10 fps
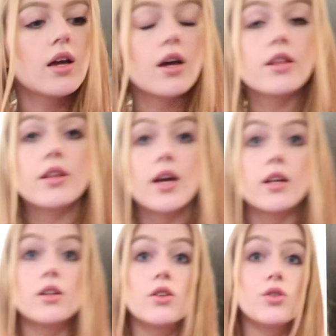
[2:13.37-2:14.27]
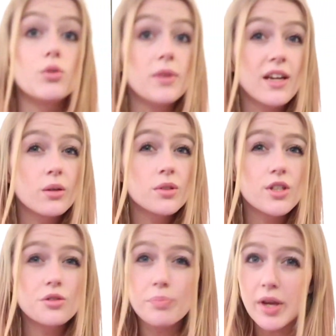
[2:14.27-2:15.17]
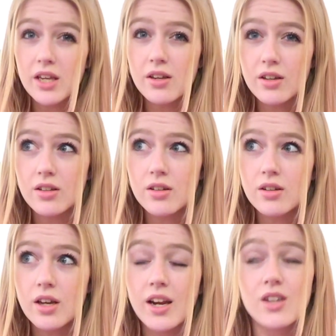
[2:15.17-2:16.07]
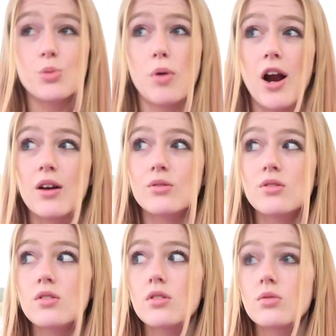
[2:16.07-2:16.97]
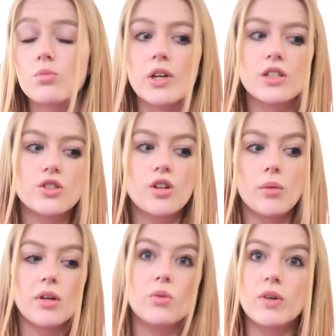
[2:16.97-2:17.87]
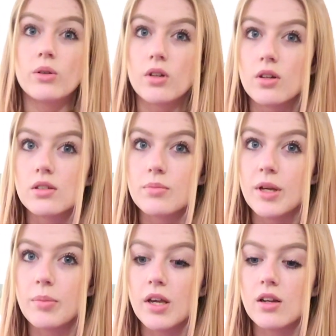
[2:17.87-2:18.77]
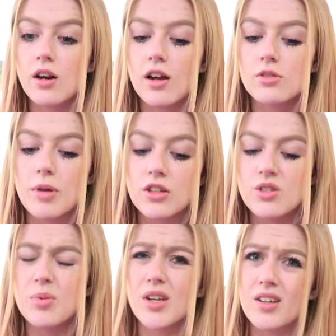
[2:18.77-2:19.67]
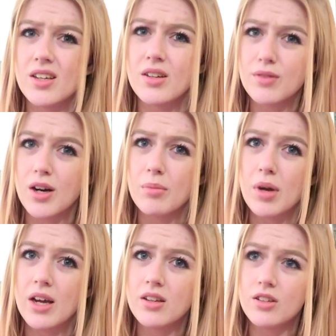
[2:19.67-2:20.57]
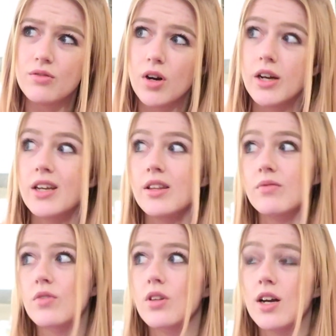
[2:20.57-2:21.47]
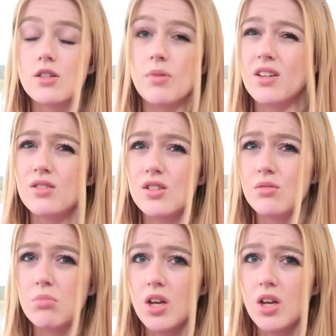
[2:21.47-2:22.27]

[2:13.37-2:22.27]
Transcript: And then normally I would use bacon and hash browns, which, I mean, we all know how to make bacon and hash browns. You put it in a frying pan and you fry it, and then for the hash browns you